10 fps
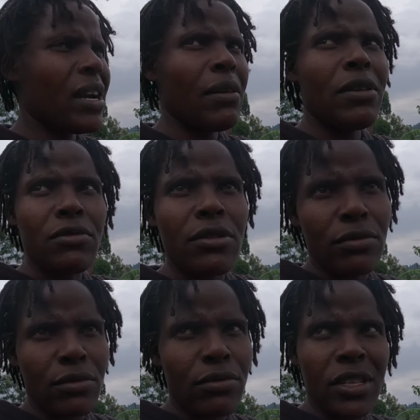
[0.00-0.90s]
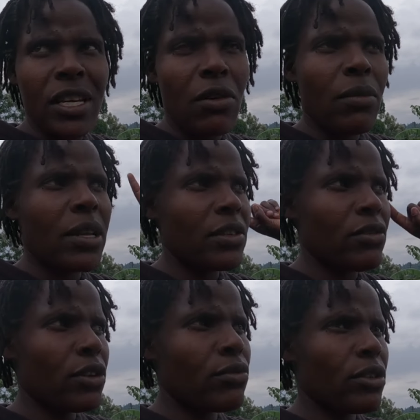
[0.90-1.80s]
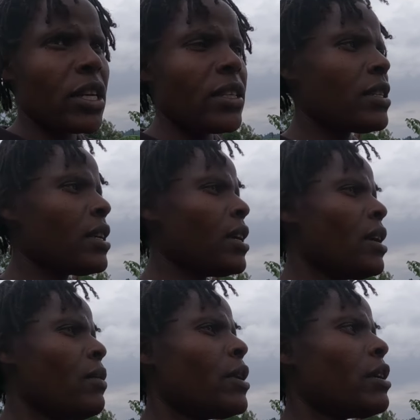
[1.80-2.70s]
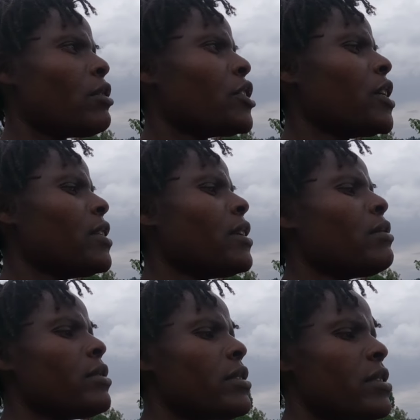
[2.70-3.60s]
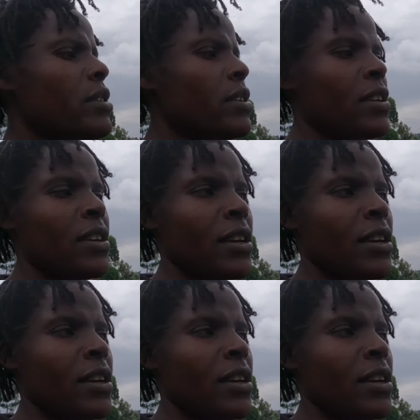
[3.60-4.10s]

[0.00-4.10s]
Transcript: I want to see how much it's going to charge. We negotiate, then we see.